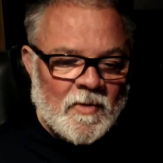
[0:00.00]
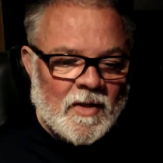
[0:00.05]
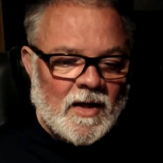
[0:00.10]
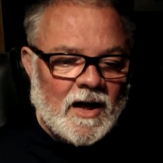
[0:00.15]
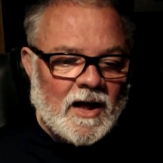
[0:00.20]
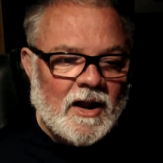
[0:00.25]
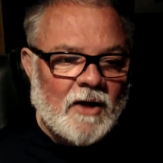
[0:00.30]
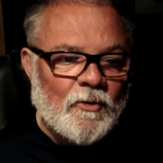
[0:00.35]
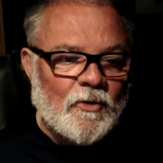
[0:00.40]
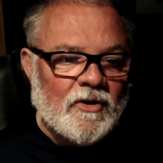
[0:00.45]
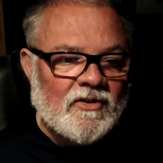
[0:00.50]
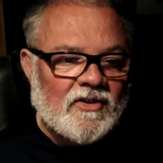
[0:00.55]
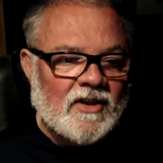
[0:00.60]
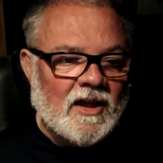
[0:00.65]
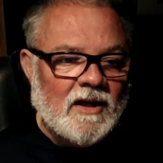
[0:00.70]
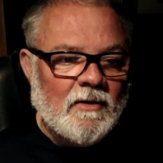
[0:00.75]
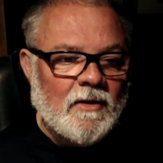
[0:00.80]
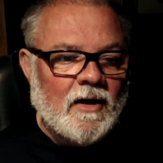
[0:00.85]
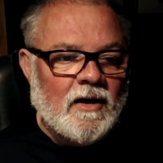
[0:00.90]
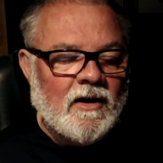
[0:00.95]
And I want to
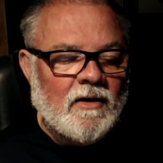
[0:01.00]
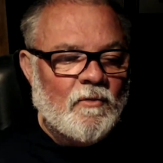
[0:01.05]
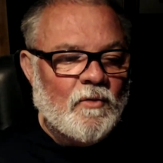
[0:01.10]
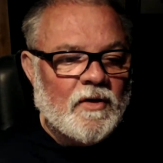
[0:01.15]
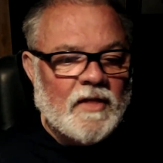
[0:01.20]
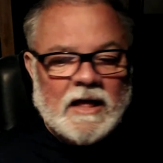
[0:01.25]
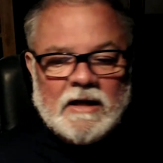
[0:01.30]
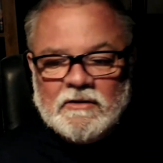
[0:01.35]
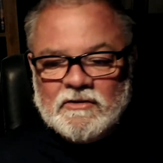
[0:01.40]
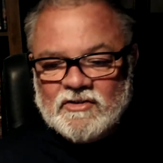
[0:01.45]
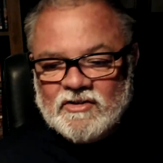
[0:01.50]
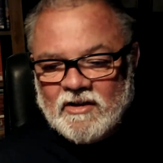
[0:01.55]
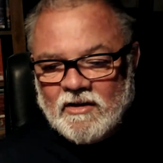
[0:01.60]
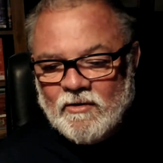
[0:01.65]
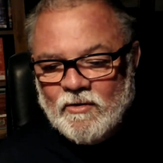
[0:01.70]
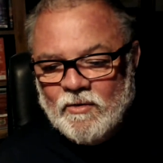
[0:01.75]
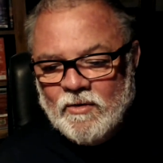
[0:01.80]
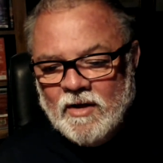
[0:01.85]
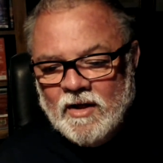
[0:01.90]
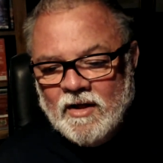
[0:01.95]
say, without
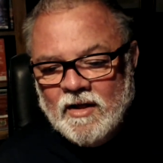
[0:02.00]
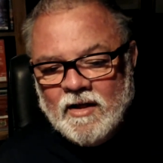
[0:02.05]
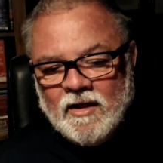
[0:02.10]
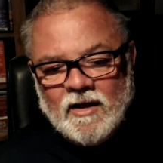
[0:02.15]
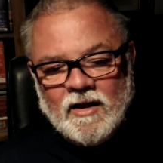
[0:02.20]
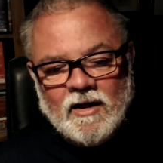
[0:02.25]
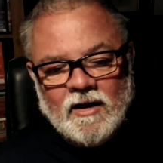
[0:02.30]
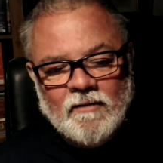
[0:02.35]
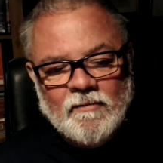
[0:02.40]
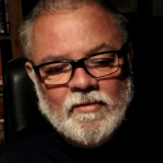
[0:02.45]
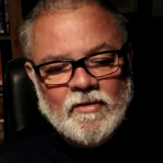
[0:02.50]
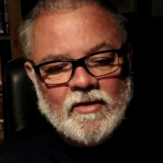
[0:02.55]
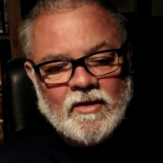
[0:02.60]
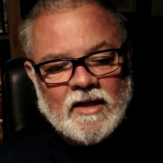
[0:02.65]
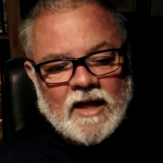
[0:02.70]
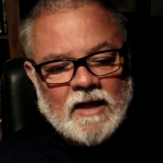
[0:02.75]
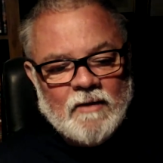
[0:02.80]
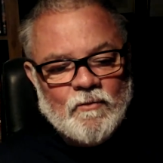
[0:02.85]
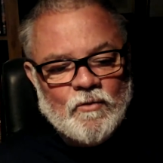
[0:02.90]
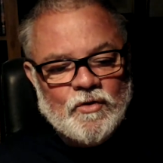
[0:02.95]
Sol, the
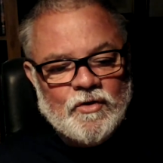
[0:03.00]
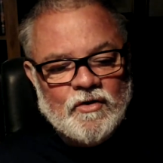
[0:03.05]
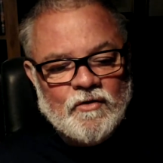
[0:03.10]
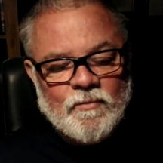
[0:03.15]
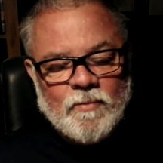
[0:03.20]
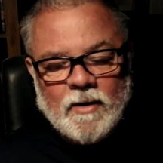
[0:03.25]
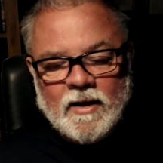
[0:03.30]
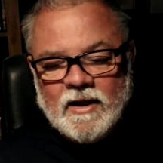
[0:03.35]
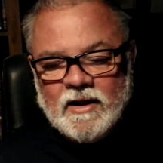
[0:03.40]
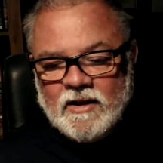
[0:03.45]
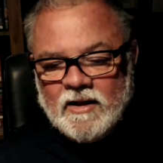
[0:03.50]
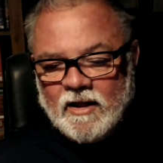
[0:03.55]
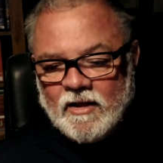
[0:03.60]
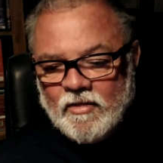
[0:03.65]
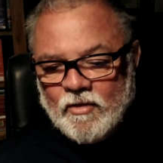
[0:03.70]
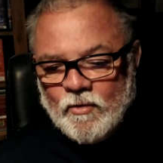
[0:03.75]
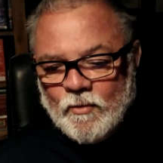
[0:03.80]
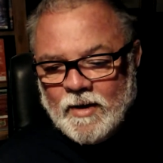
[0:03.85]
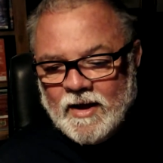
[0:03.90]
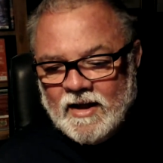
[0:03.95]
game wouldn't have played like
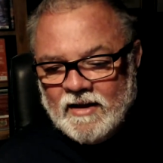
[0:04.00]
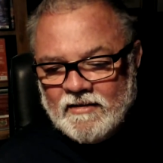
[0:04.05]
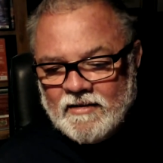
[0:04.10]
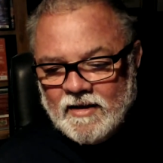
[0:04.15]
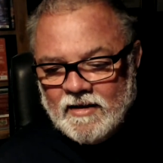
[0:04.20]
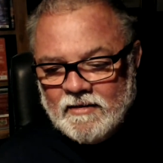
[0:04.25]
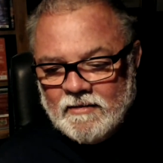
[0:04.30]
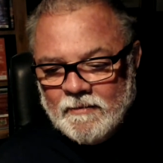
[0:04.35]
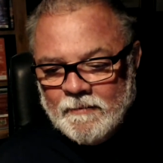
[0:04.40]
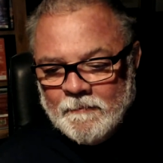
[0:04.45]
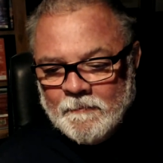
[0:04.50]
the way it did.